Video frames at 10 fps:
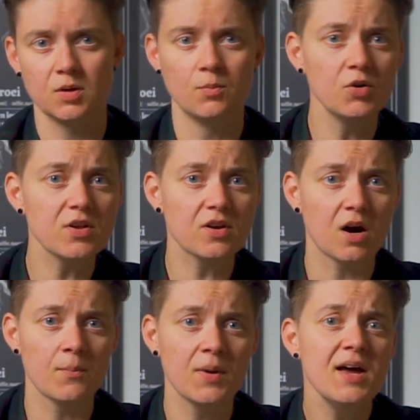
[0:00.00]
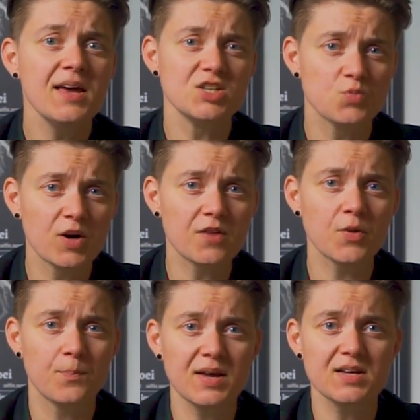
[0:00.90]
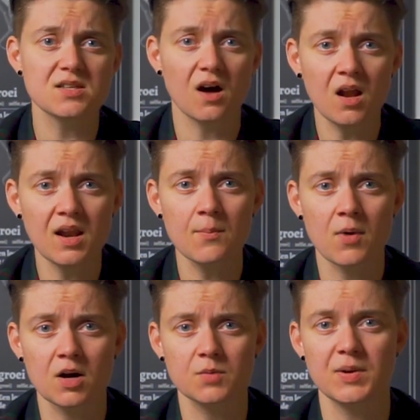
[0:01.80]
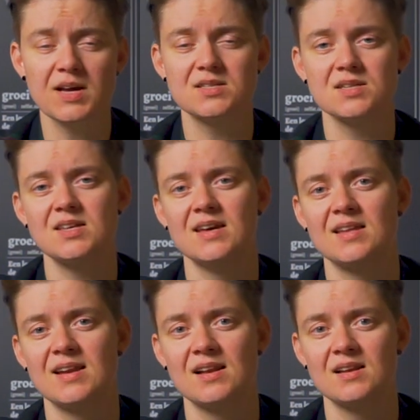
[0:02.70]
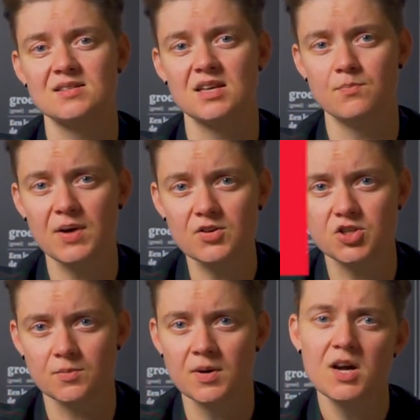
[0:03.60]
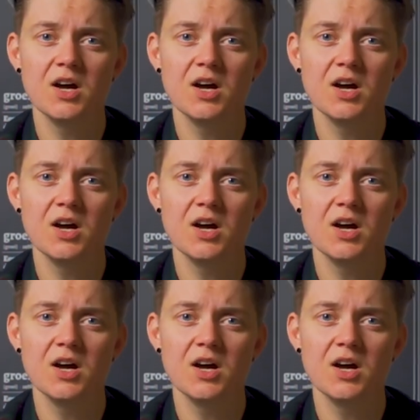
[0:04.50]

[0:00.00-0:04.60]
Bol.com is one of the biggest online marketplaces in the Netherlands and Belgium,